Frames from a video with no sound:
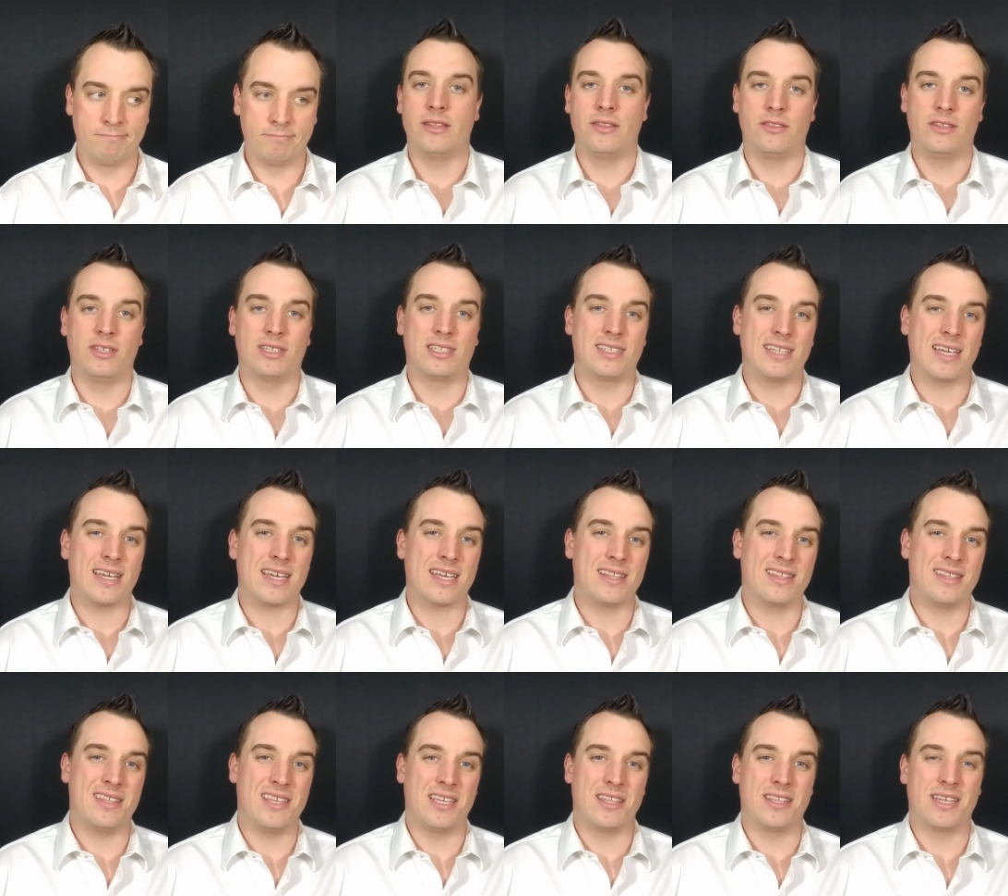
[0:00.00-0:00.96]
The
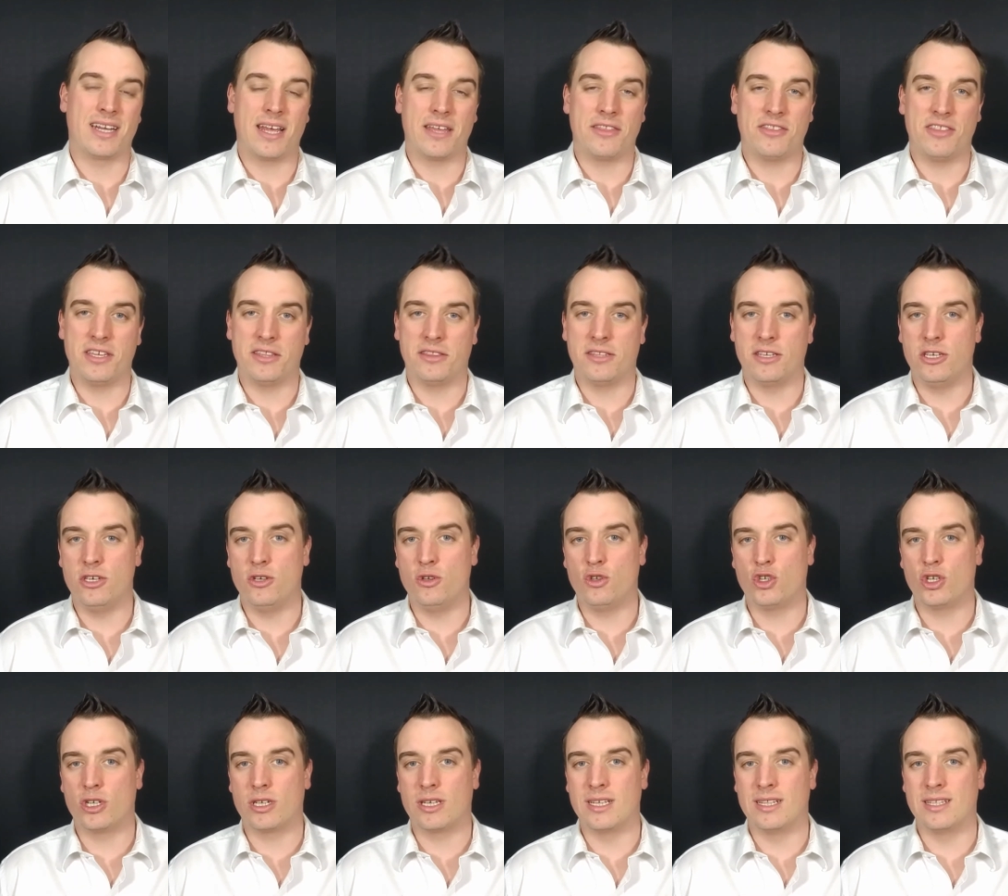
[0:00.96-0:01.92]
second thing that I think that you
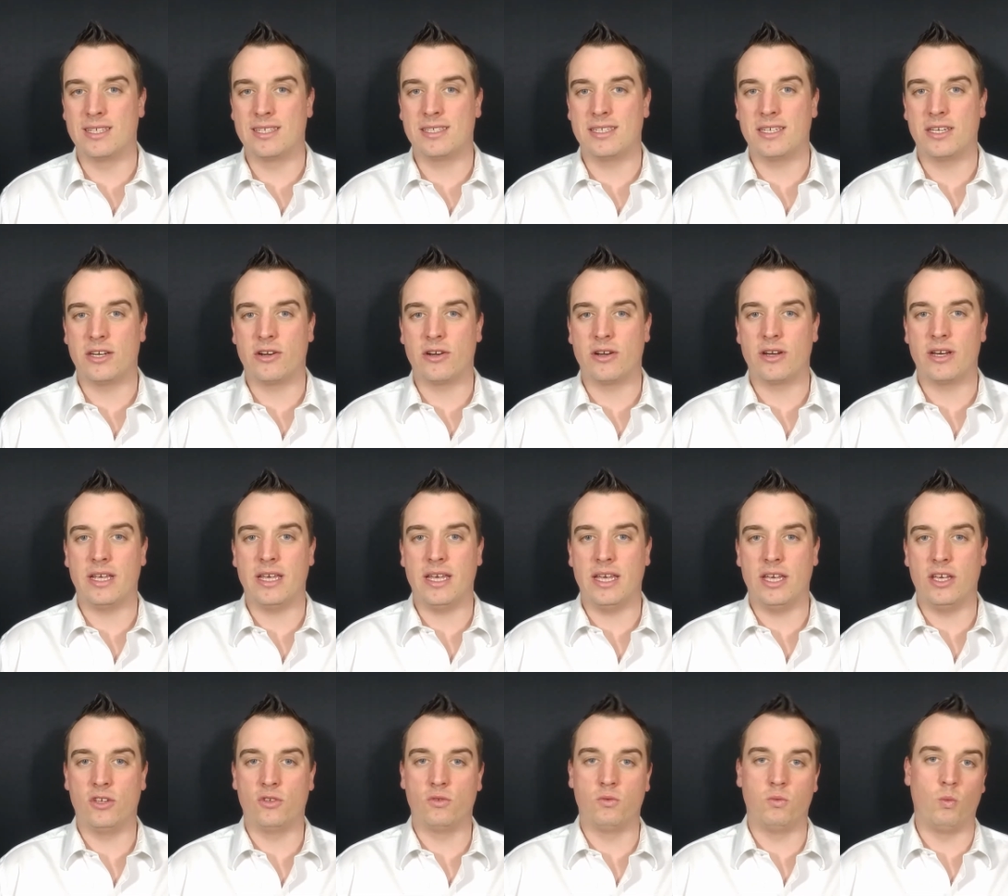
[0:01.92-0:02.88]
should consider
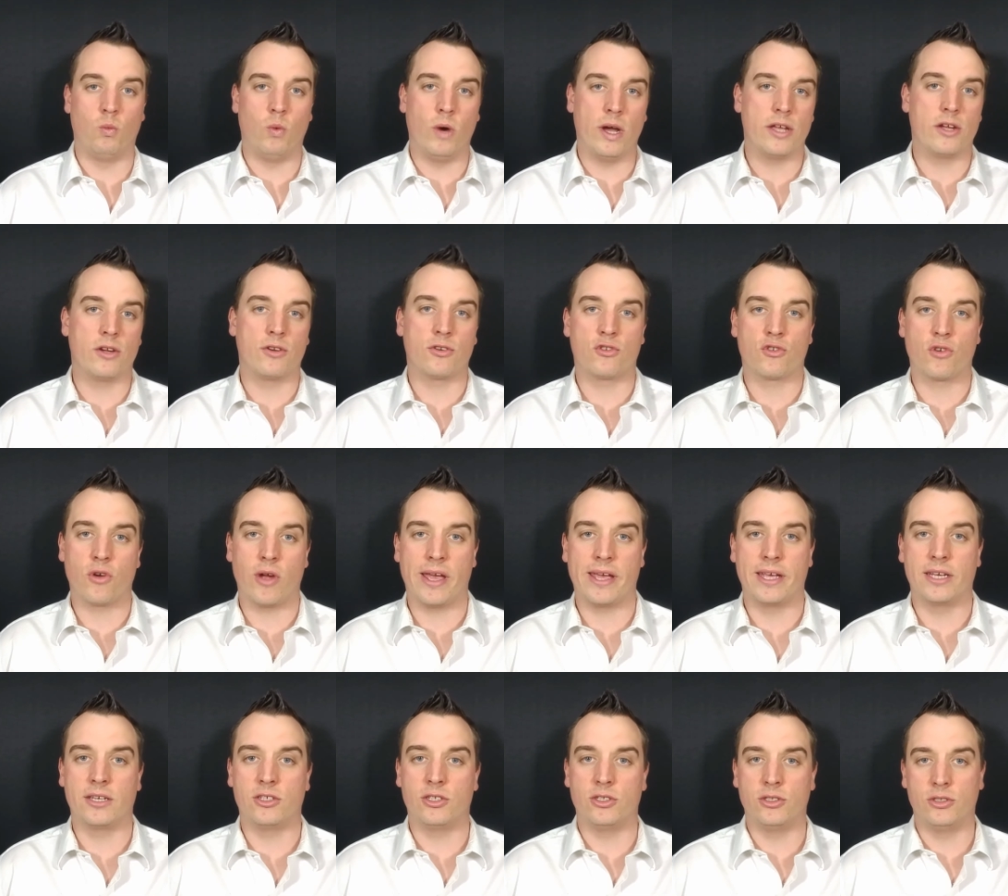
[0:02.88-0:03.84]
is what you're
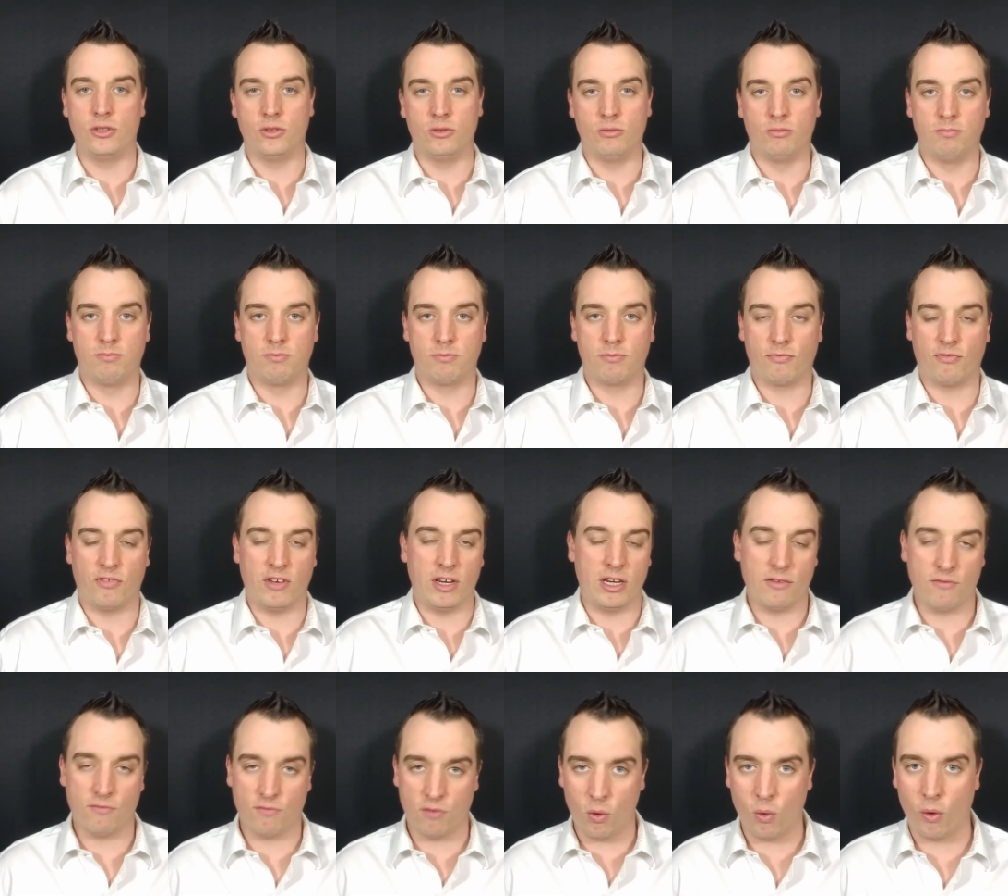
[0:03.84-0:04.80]
trying to feed
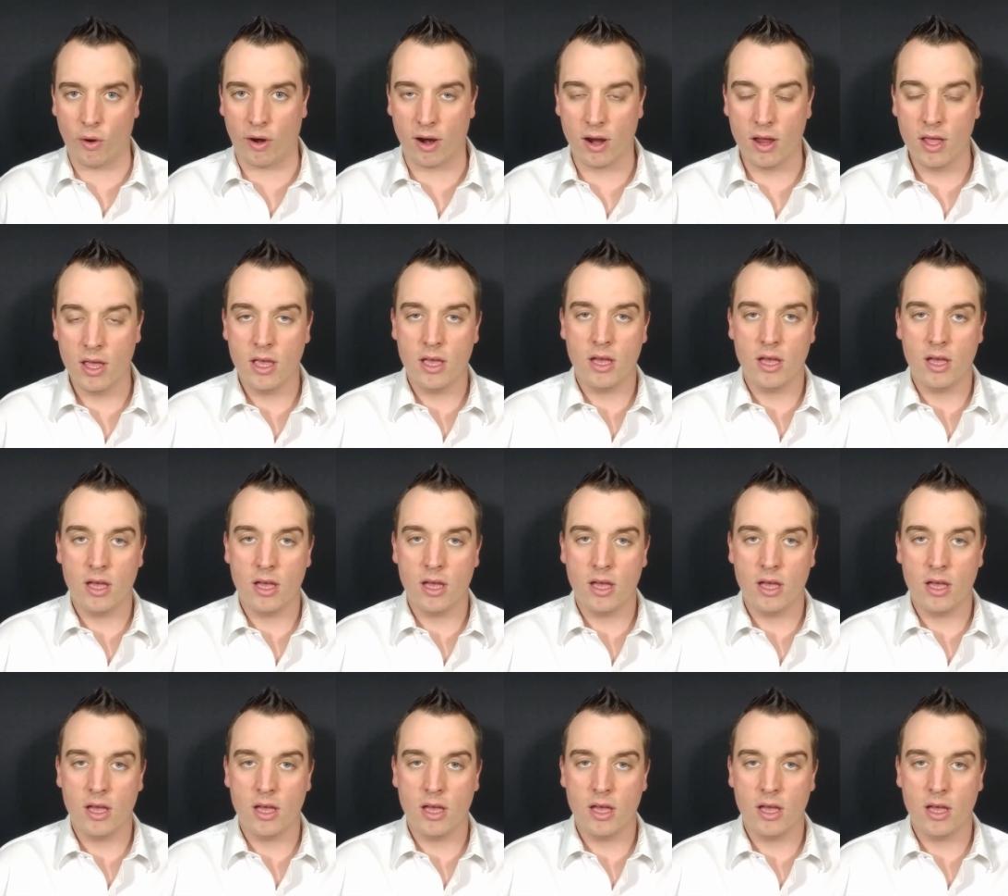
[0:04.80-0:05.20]
it for.